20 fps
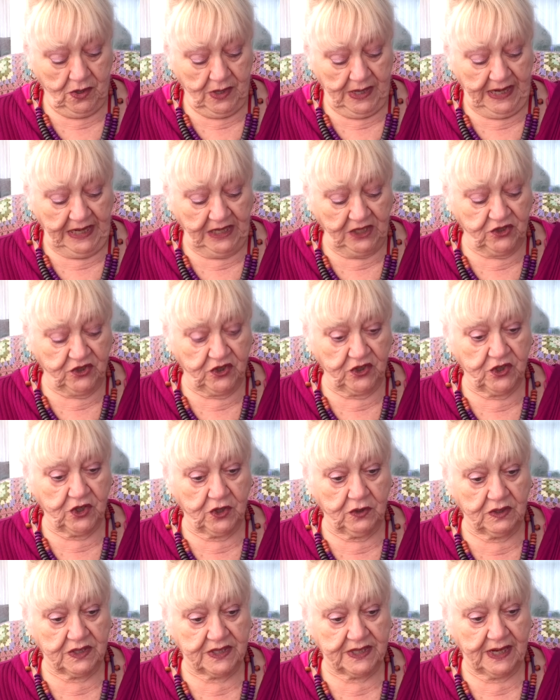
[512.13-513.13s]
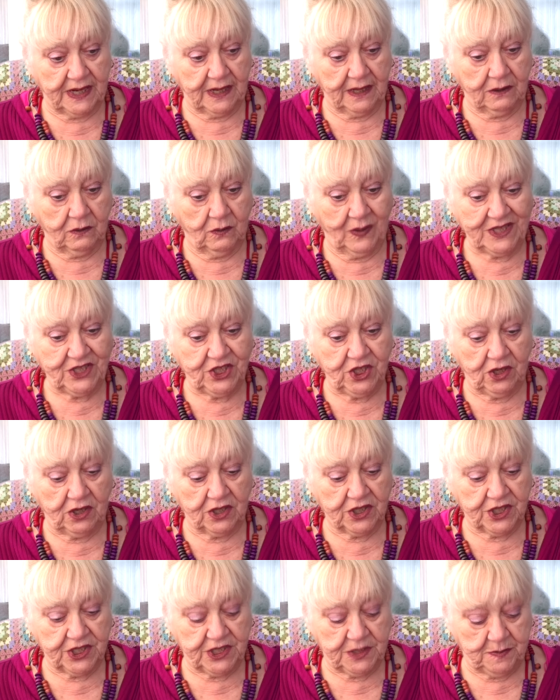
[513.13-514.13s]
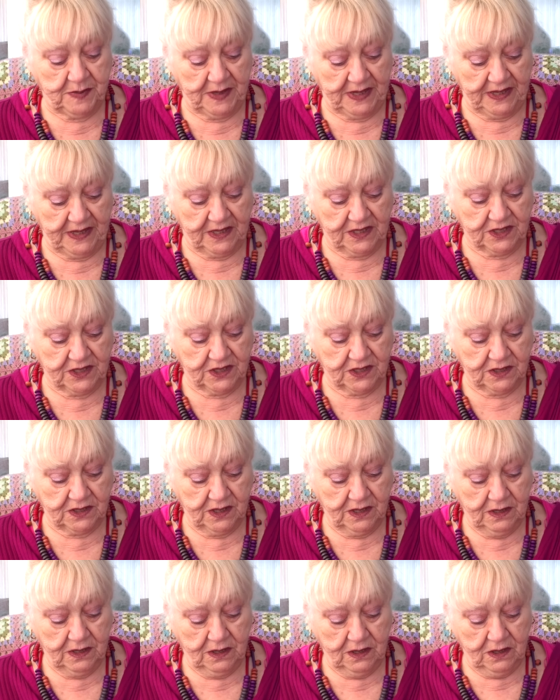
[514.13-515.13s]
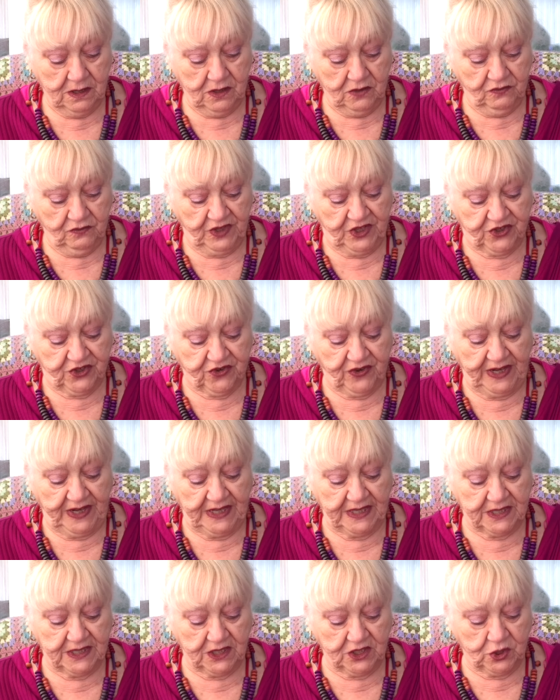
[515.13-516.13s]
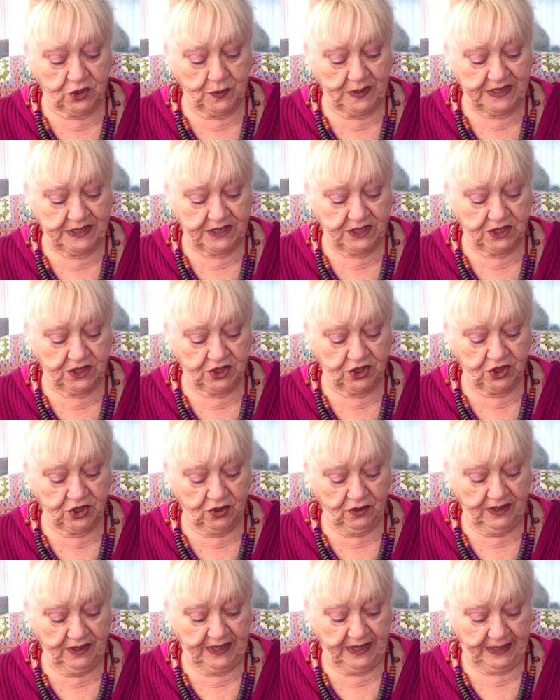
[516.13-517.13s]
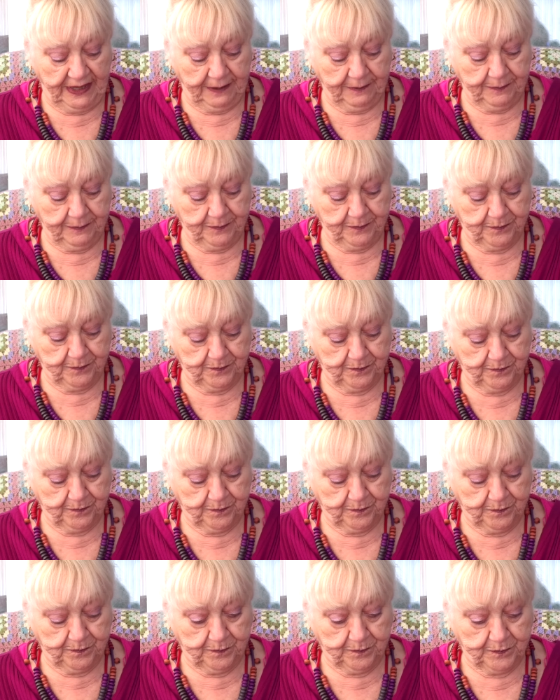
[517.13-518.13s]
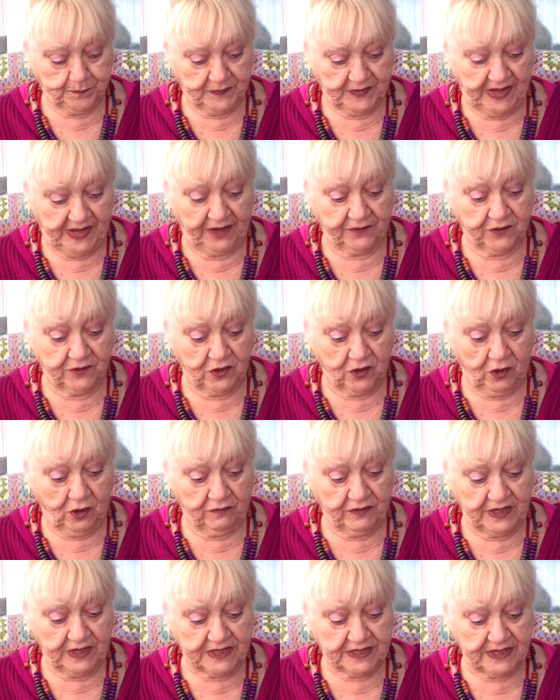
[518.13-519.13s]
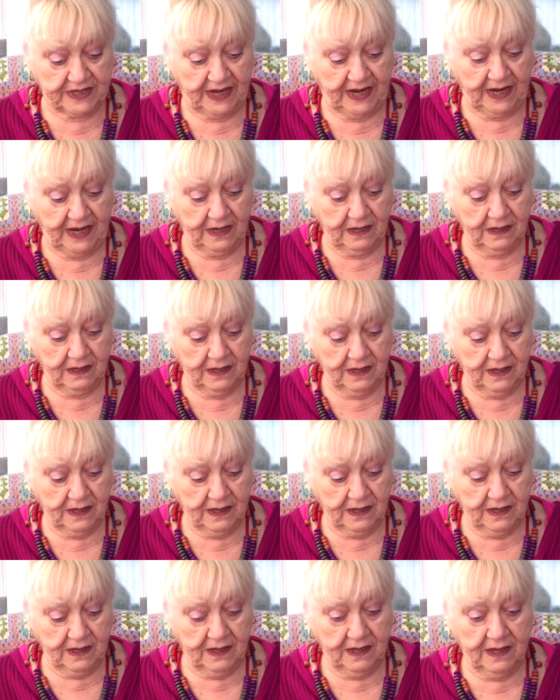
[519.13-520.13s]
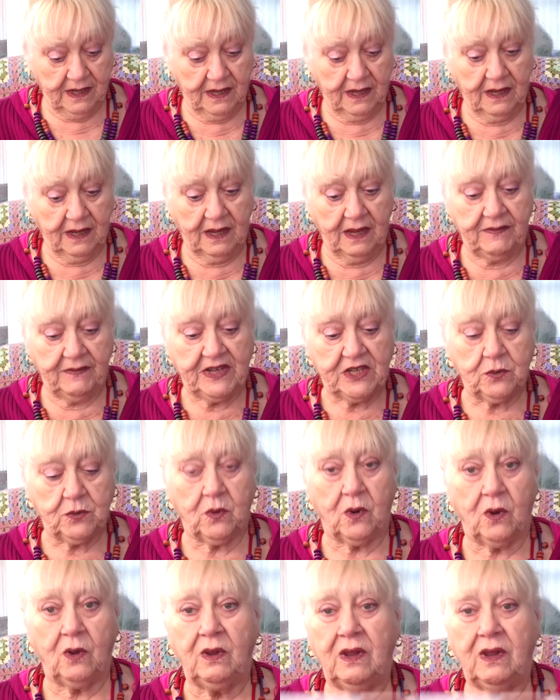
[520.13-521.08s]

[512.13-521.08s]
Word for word: Introducing West Yorkshire Spinners. Retreat, twist, chunky. Advert, obviously. If it's wool,